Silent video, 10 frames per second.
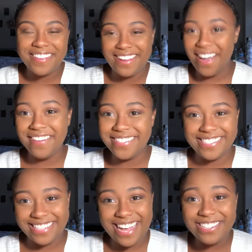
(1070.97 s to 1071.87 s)
So I was
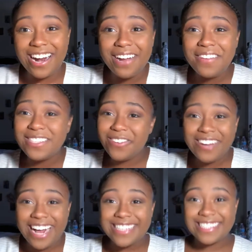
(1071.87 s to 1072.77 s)
just, like, trying to be super
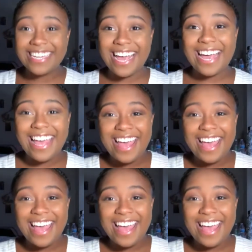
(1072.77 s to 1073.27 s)
nice and, like,